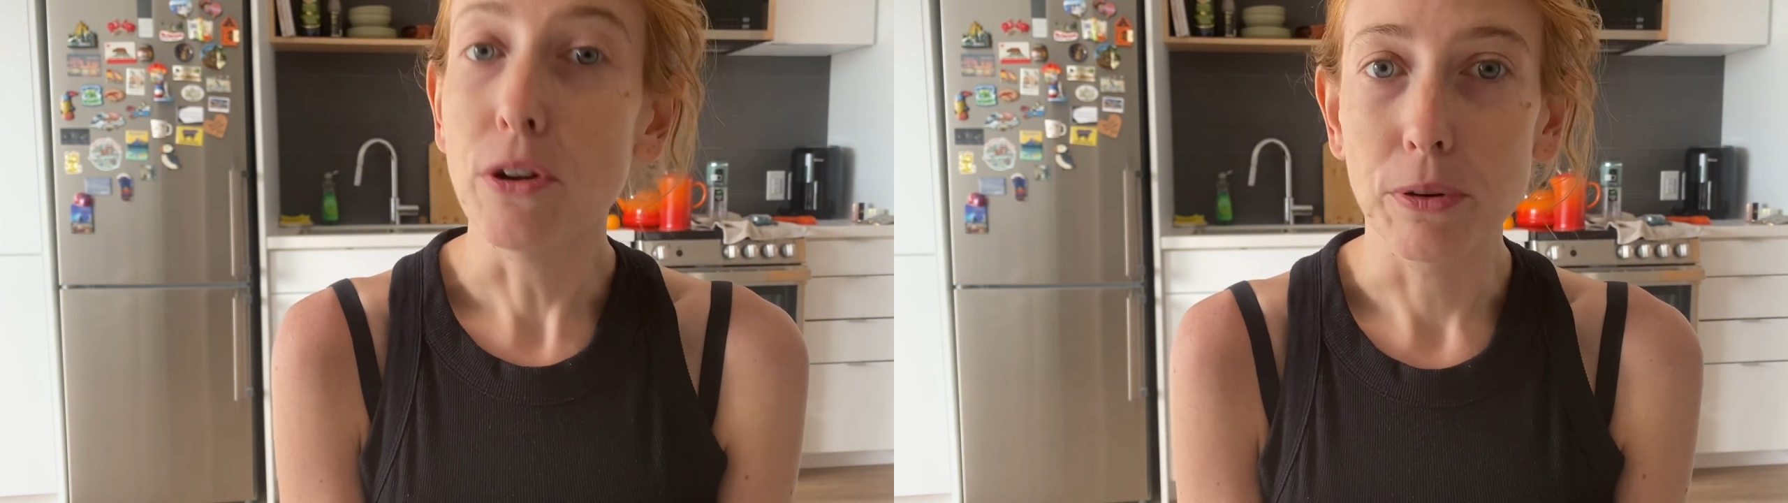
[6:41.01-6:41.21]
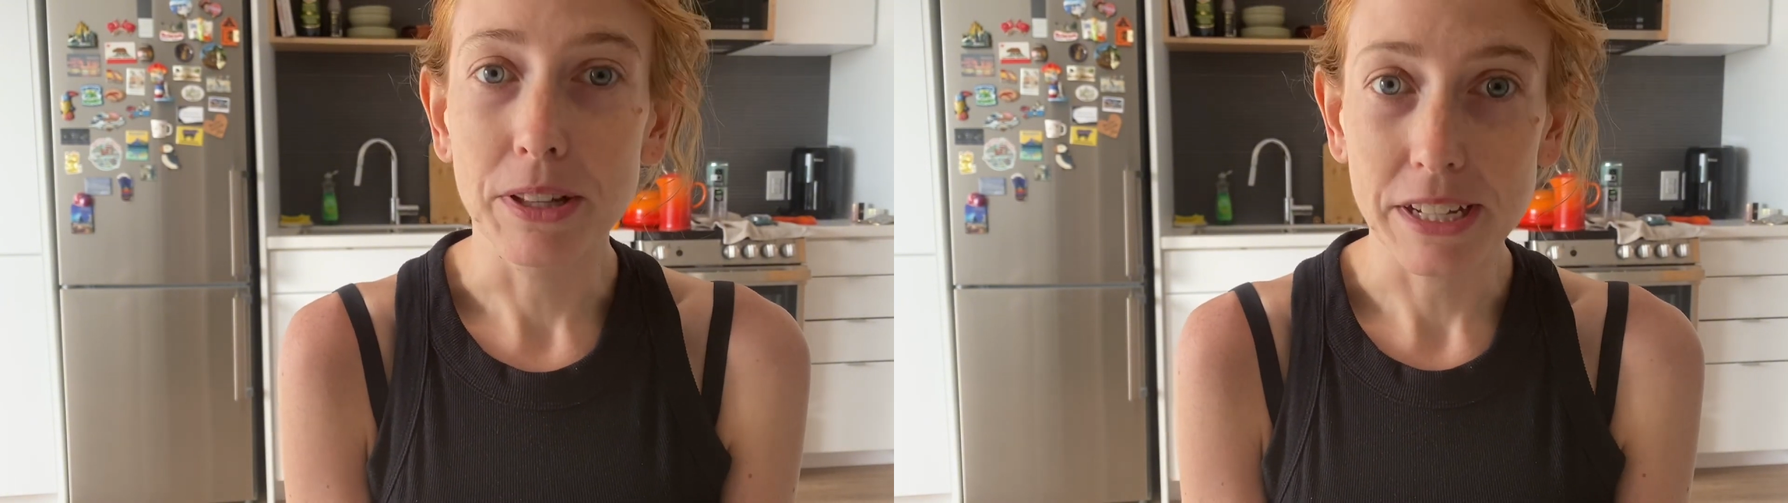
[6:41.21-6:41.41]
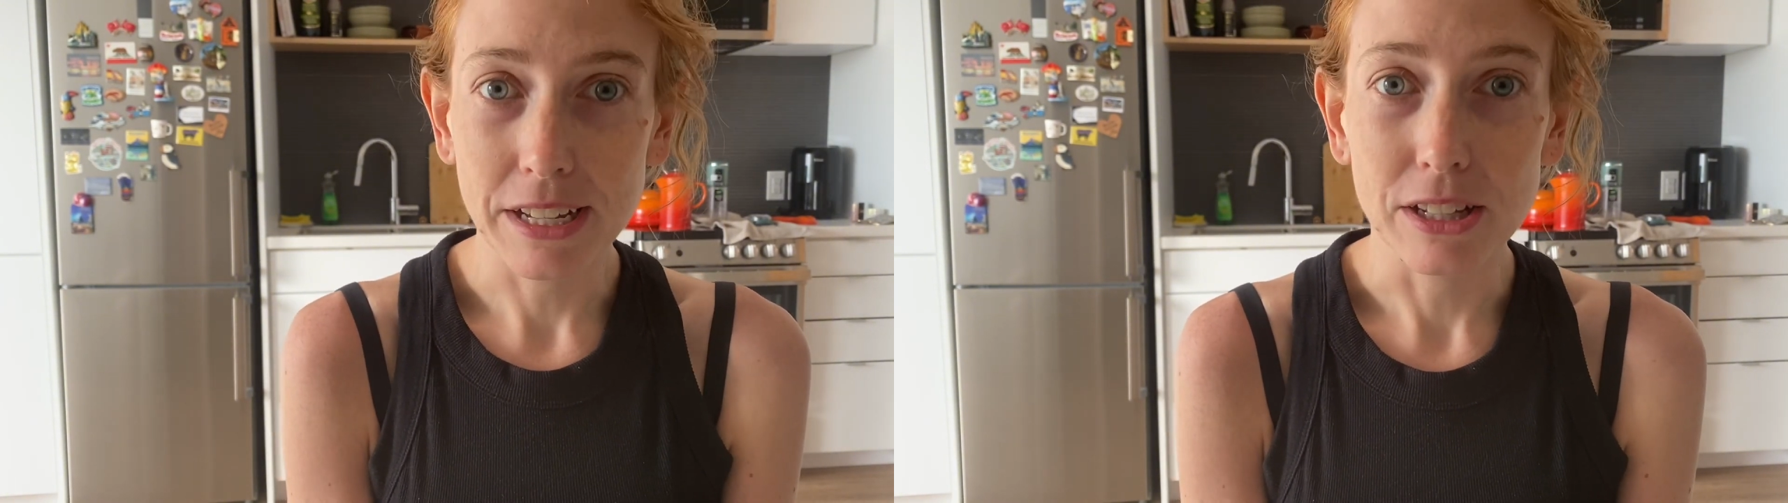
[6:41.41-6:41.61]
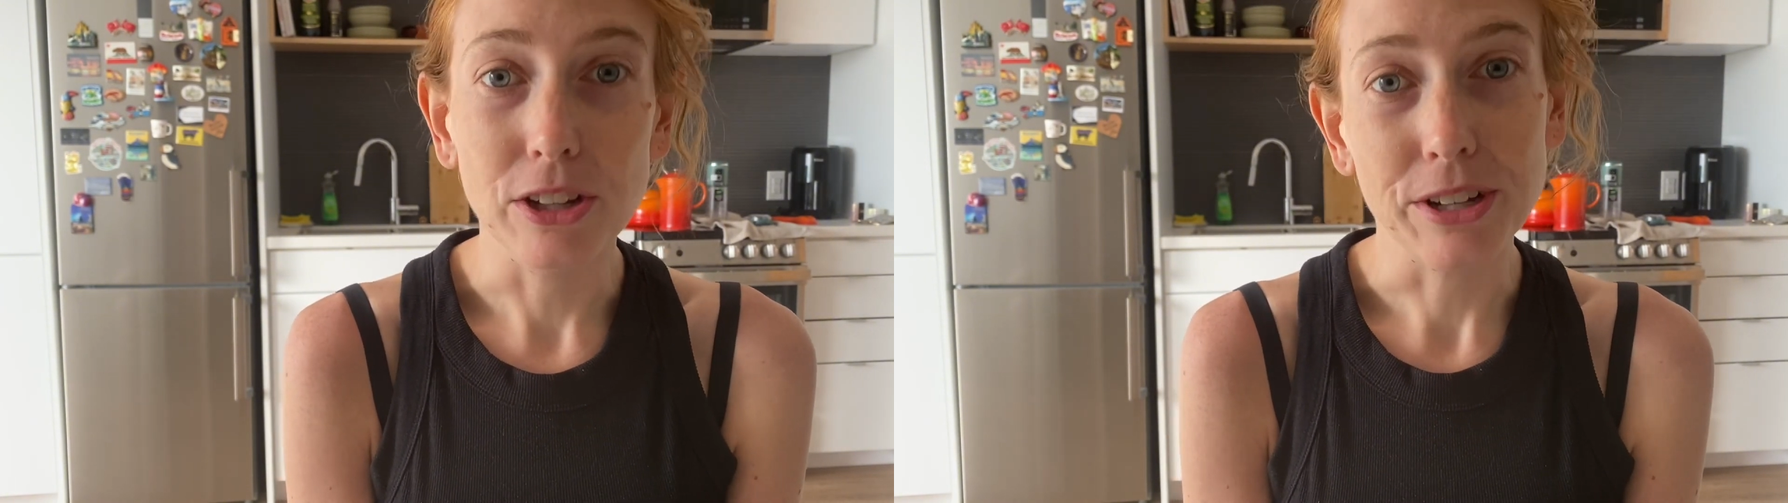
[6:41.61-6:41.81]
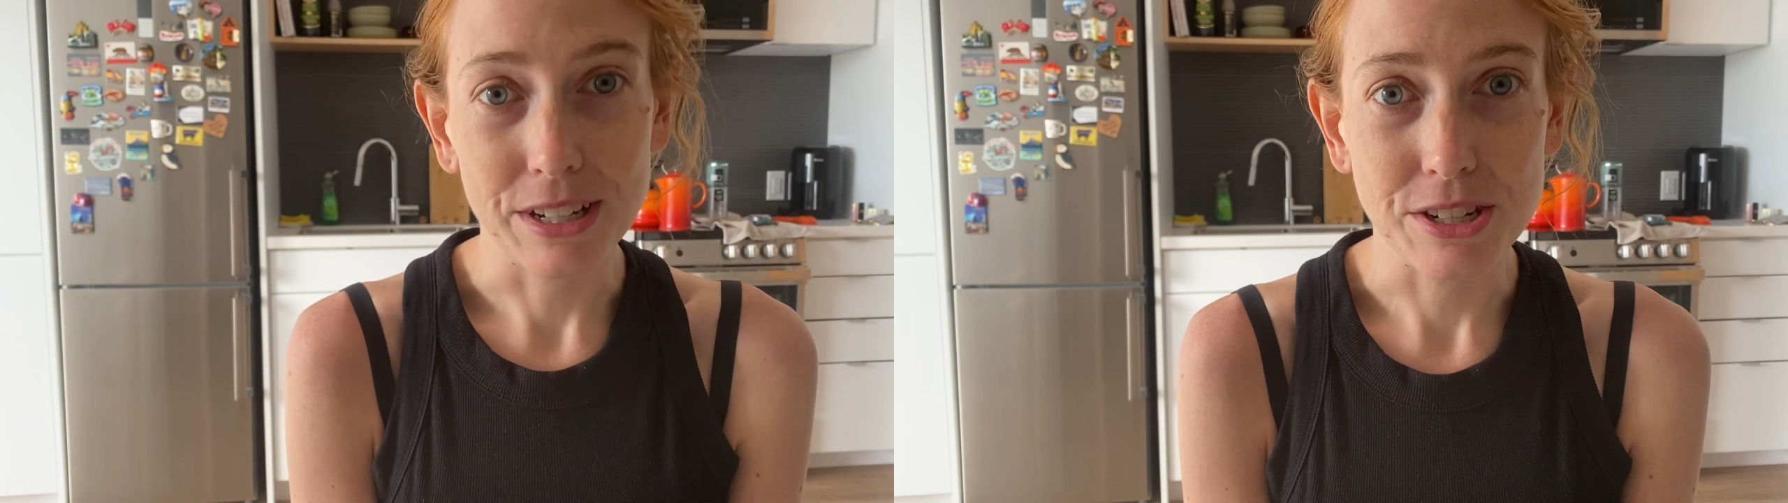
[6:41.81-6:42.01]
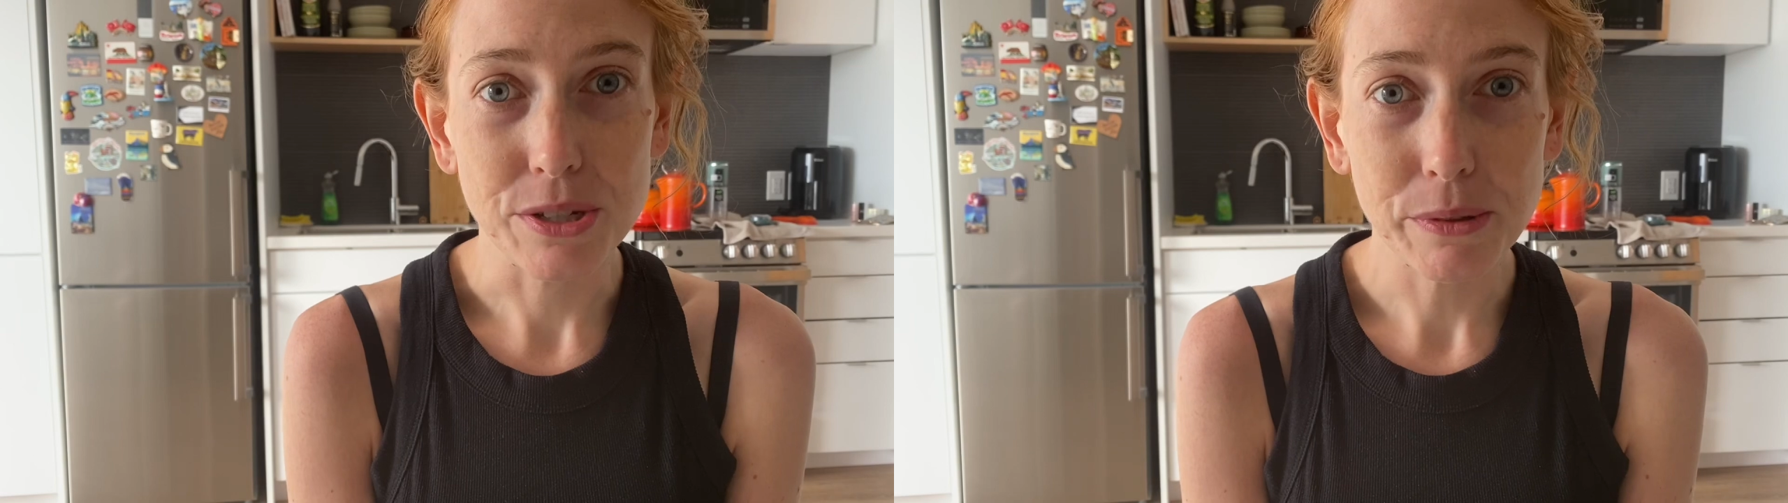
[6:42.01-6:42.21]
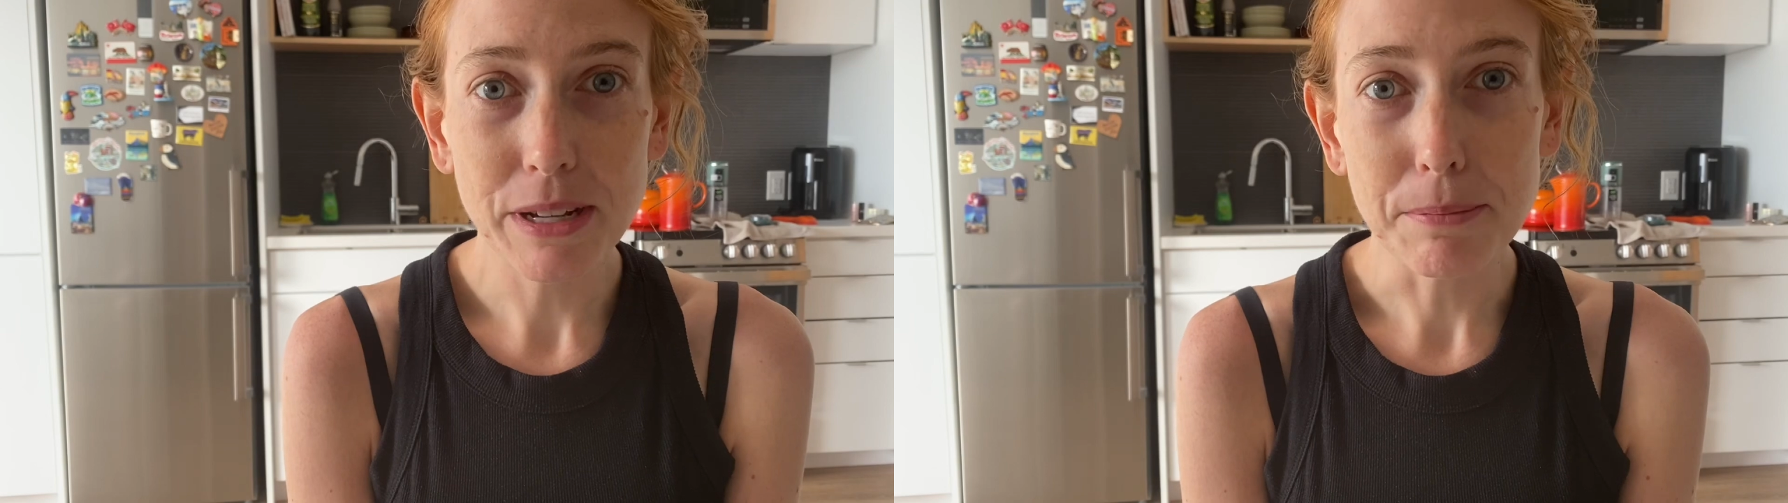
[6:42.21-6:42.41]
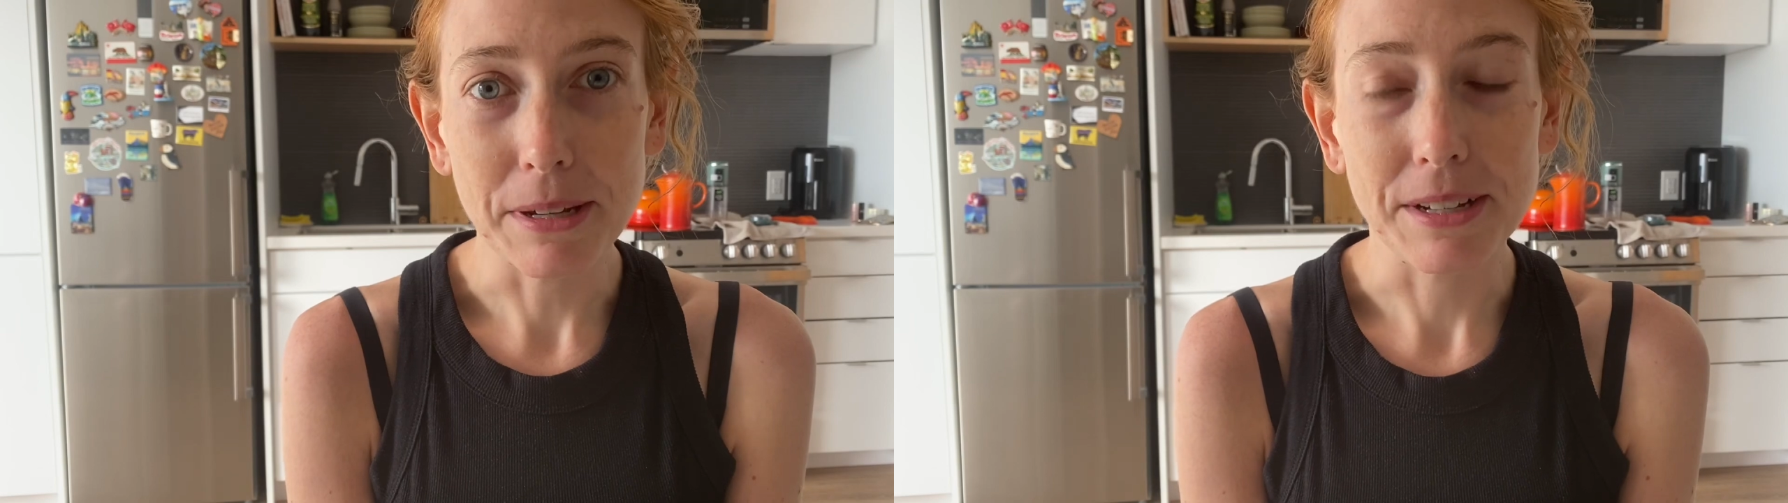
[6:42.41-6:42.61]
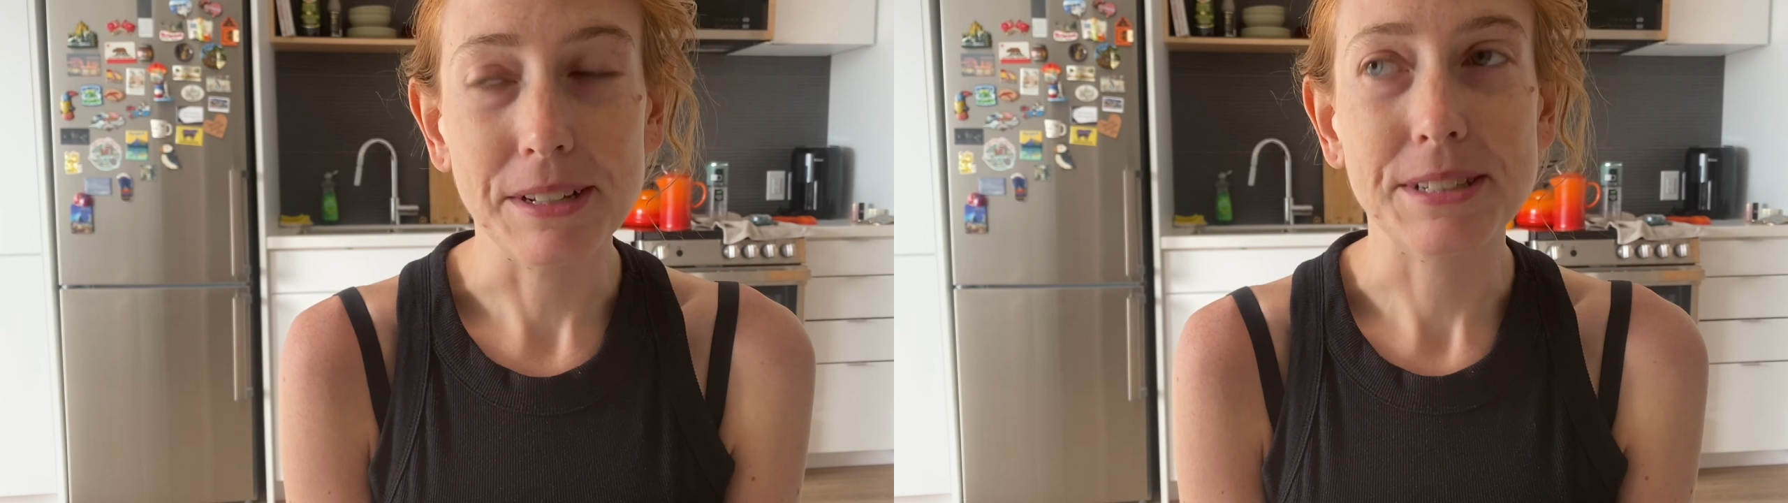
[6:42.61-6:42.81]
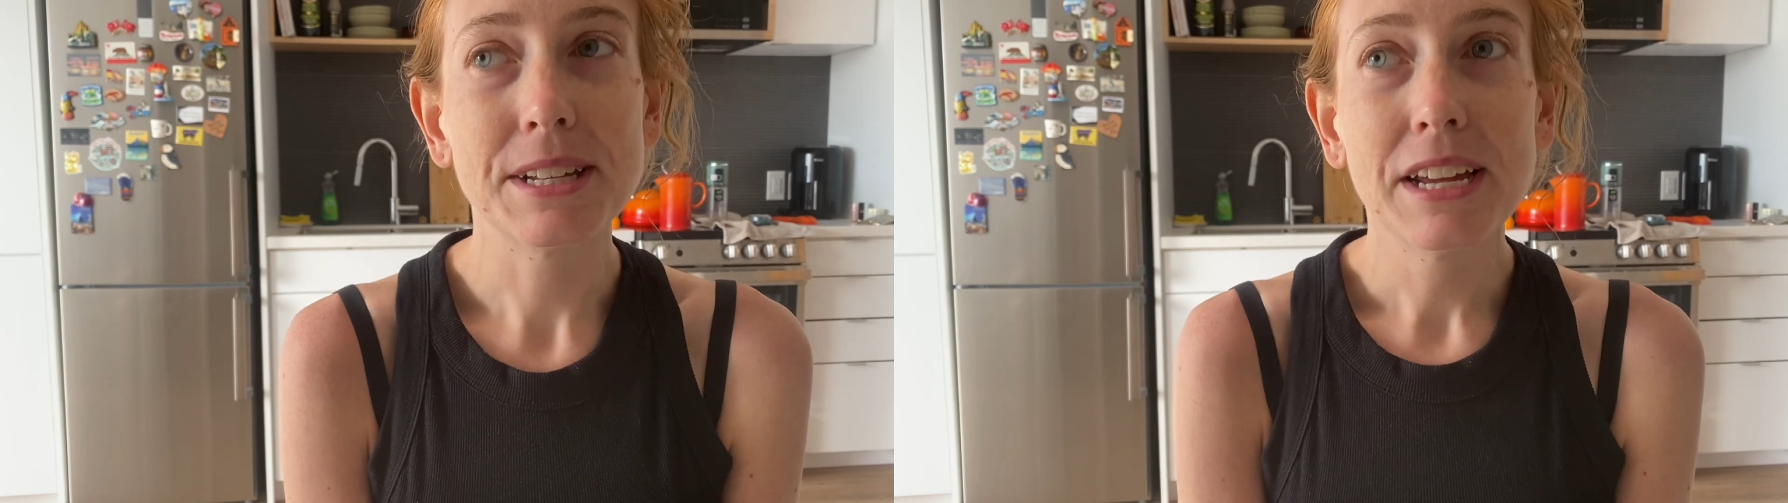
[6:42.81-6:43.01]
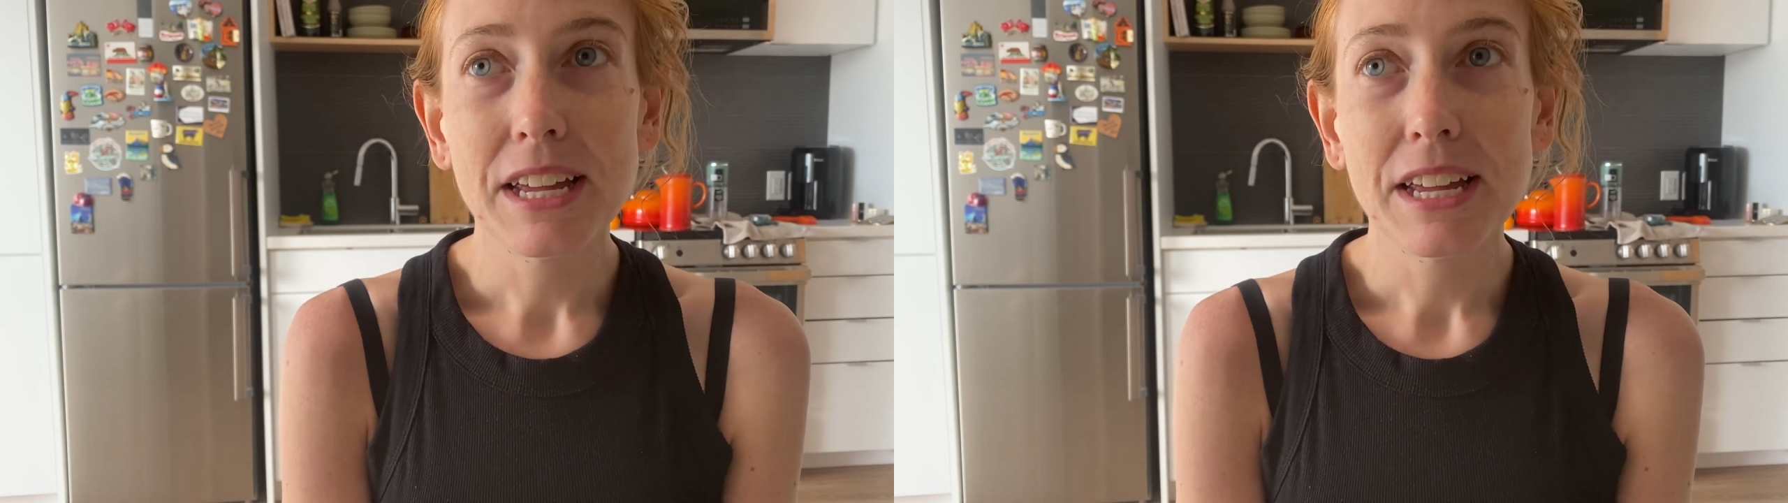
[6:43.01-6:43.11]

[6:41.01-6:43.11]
really look into it, because